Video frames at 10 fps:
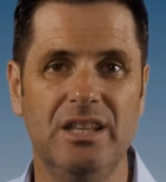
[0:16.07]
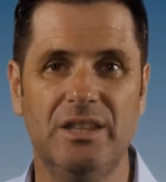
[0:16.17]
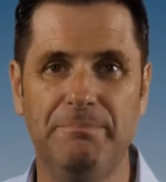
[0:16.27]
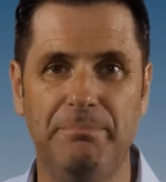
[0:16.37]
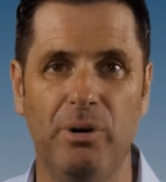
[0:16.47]

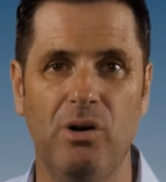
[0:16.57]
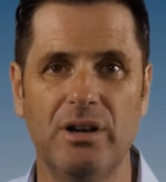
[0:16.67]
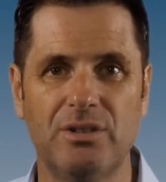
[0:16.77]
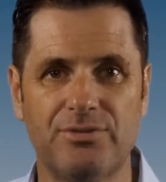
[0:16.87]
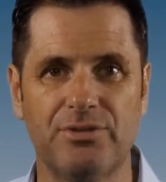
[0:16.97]
that
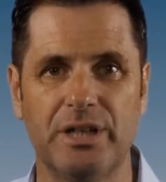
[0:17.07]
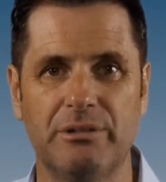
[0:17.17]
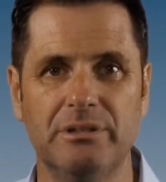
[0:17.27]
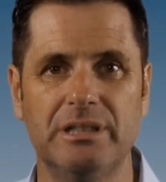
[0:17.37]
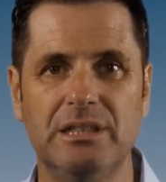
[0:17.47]
buyers
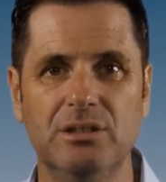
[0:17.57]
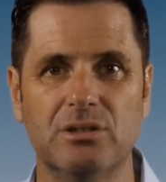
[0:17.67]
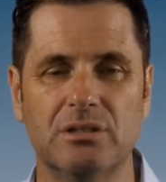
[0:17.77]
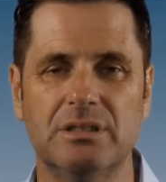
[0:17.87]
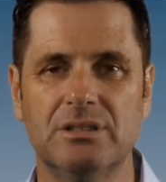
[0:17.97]
frequently look,